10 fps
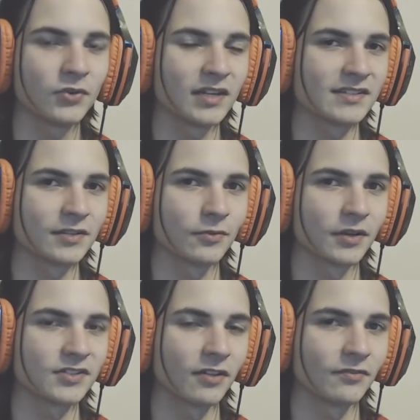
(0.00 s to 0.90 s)
You can easily
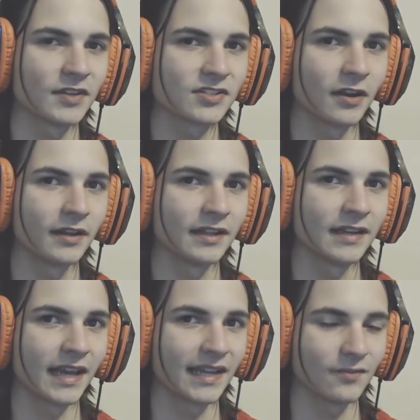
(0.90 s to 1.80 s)
run assault vest on it and
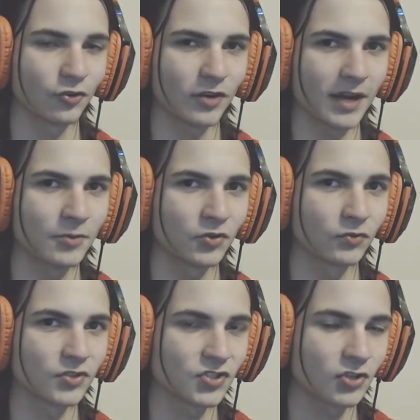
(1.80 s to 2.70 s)
not give a crap. You can
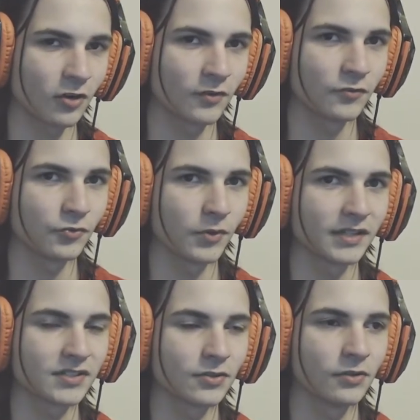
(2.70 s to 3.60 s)
run Scarf if you
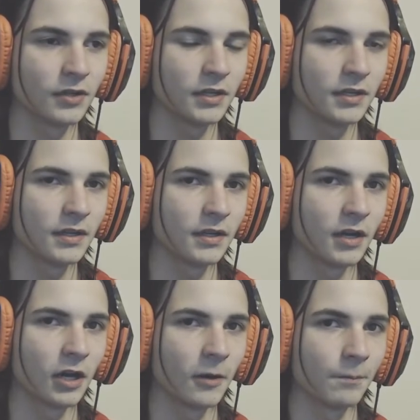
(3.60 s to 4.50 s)
wanted to.
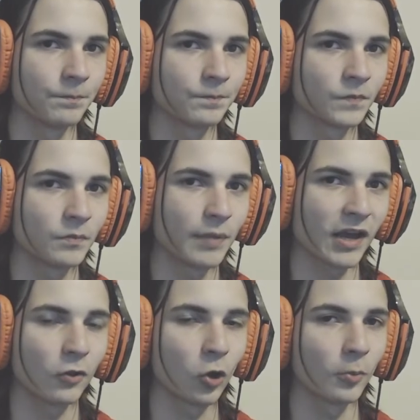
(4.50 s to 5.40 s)

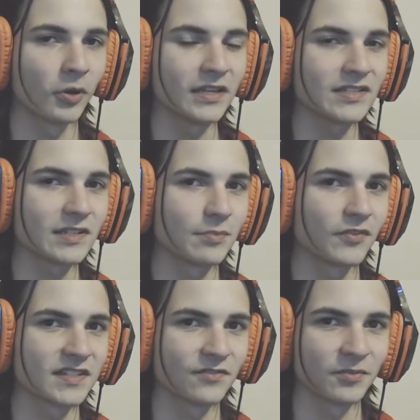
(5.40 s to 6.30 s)
Battle armor easily
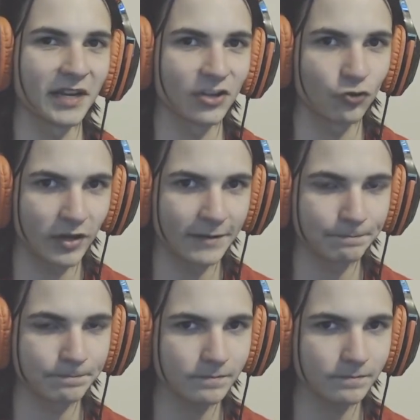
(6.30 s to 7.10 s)
prevents it from getting crit.